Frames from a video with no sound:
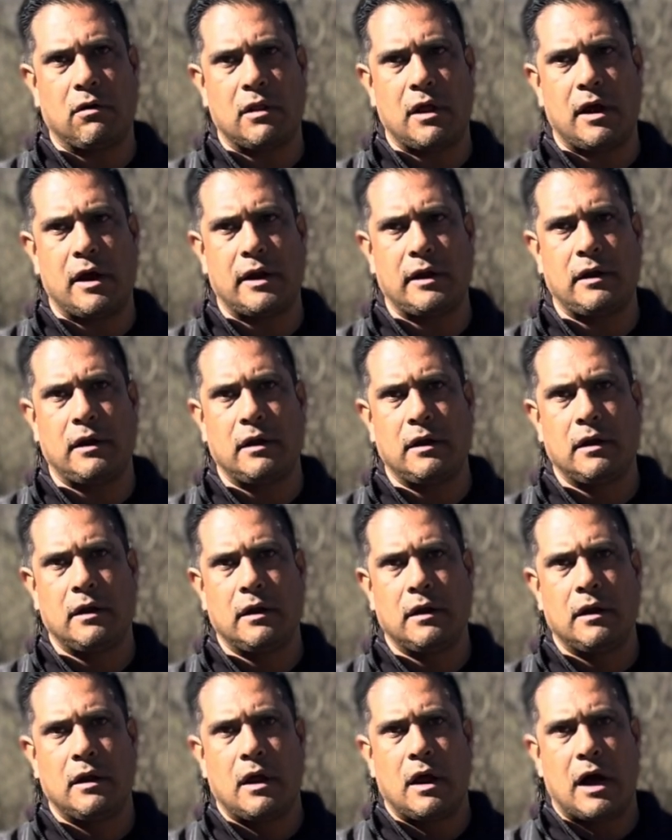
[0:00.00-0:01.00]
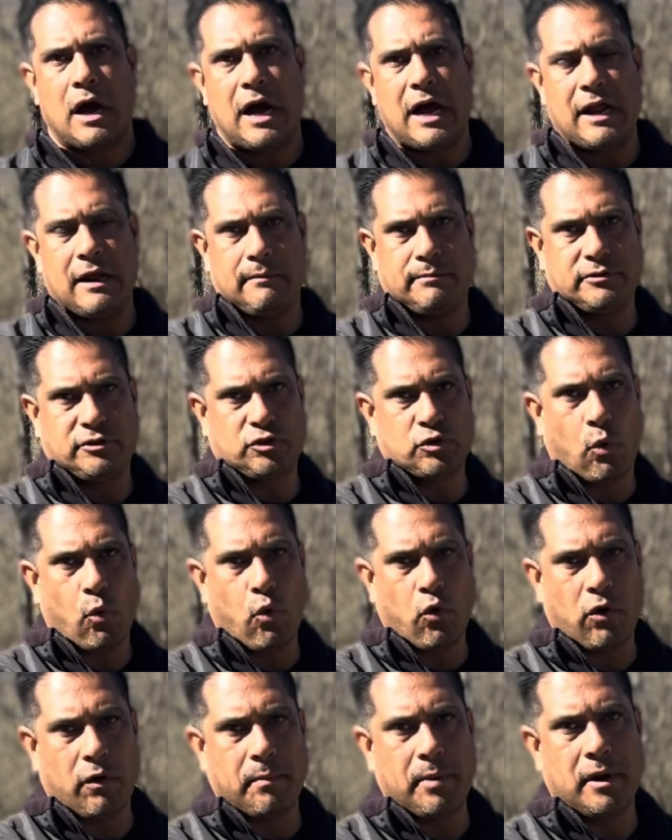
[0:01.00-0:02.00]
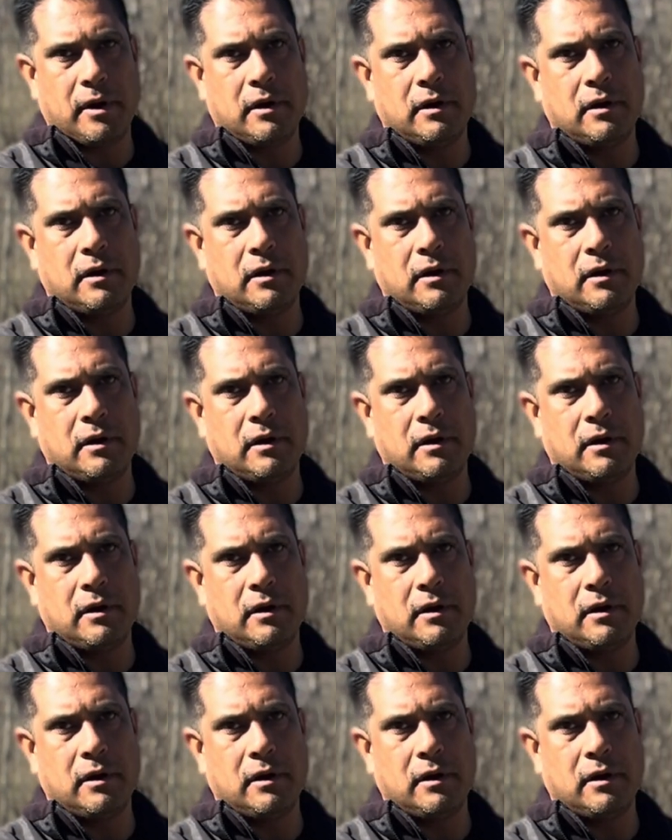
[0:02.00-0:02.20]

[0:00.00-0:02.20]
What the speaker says: line. I absorb